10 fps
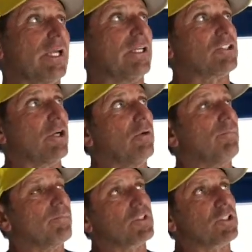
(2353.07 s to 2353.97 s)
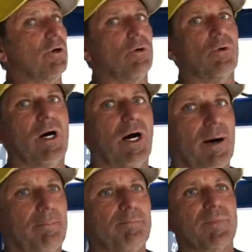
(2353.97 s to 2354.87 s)
Okay, so
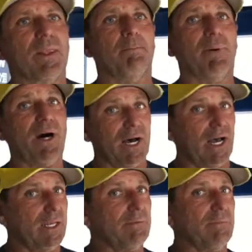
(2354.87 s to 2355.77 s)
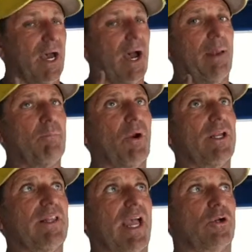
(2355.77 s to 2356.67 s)
but that I'm
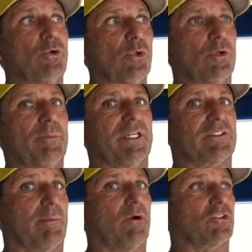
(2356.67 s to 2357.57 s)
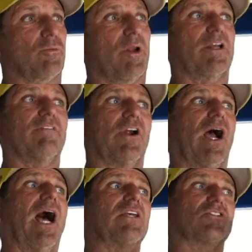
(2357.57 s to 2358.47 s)
running that cooler because I'm also running a very
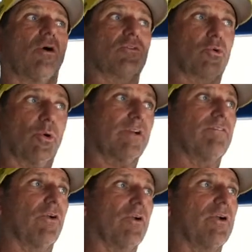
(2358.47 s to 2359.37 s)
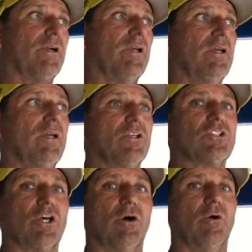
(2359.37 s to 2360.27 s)
high stall torque converter.
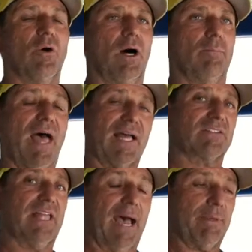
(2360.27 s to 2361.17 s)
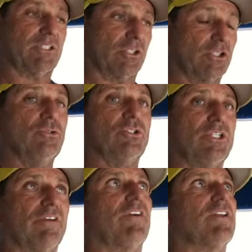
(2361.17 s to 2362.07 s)
So that makes a huge
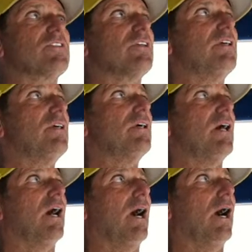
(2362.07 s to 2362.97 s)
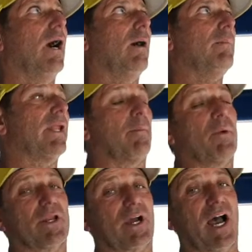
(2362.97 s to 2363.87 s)
difference. And I'm
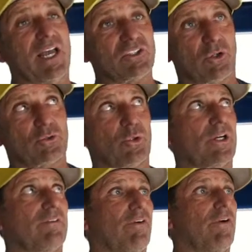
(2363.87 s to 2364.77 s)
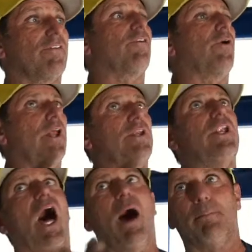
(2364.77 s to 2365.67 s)
running a high stall torque converter for a
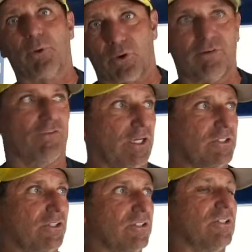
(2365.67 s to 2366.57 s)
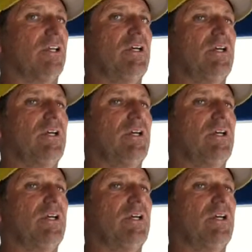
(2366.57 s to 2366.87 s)
number of reasons,